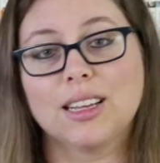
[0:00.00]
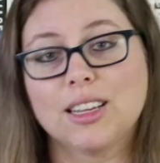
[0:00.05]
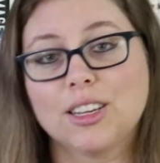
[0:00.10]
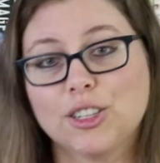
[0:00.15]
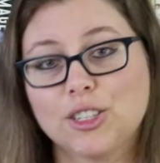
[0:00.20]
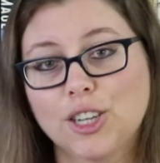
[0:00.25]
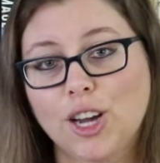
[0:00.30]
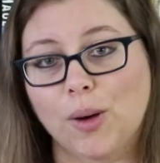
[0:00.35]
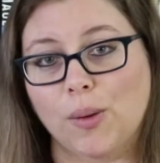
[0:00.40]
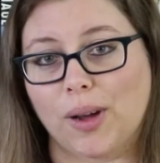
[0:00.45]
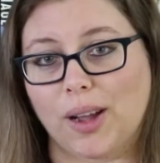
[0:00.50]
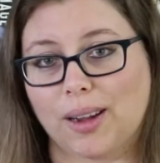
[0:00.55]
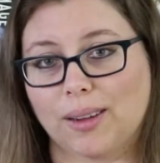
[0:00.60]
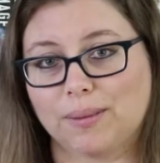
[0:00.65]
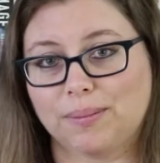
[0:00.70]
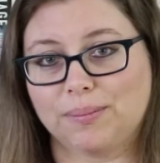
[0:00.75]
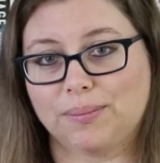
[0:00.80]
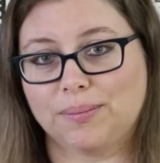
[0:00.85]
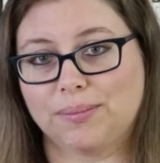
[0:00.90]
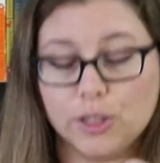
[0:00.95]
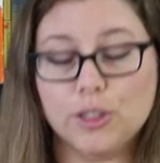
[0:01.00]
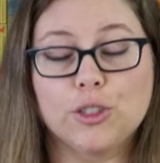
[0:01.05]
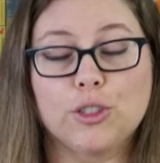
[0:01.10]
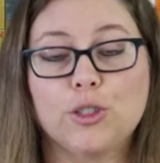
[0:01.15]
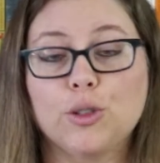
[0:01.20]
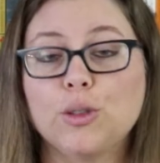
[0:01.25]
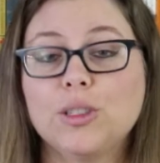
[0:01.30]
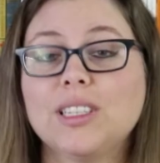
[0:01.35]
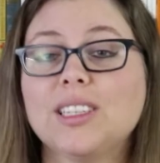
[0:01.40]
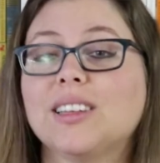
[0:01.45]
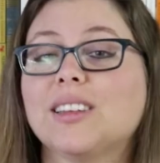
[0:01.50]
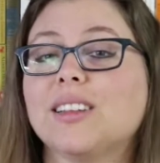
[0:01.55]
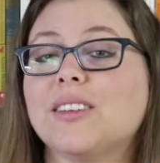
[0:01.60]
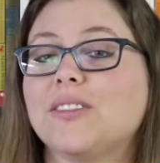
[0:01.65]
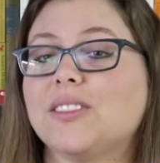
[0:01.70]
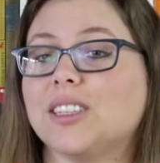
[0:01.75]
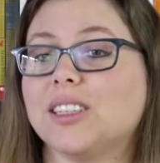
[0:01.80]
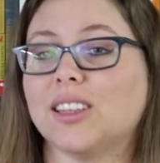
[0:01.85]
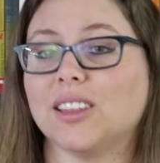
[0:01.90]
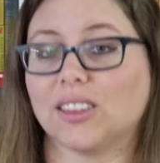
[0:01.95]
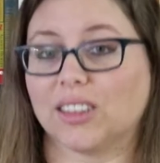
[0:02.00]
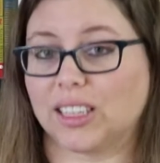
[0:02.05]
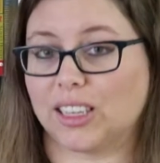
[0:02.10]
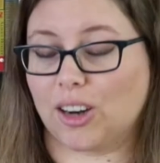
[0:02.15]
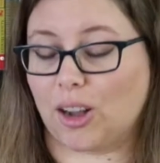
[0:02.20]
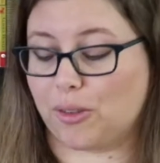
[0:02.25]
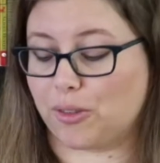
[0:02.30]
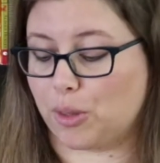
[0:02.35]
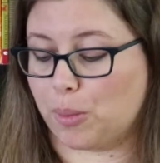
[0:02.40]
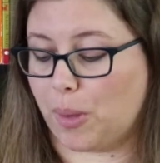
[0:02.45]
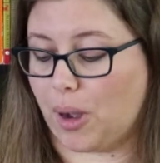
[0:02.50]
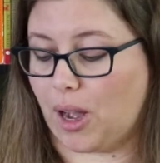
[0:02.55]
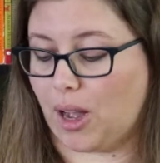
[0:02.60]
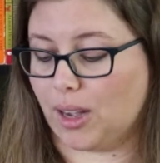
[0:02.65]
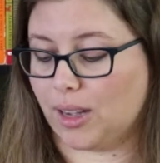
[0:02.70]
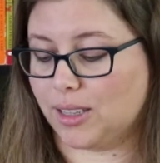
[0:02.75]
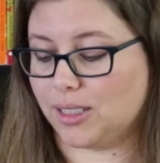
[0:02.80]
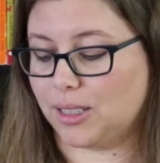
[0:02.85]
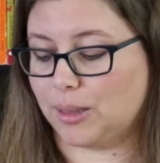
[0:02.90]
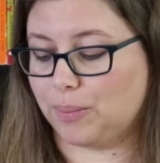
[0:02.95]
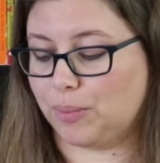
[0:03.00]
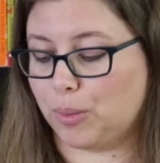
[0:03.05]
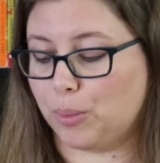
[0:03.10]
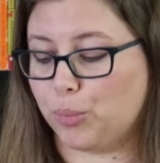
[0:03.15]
Showing, Susie lifted the lid off the box,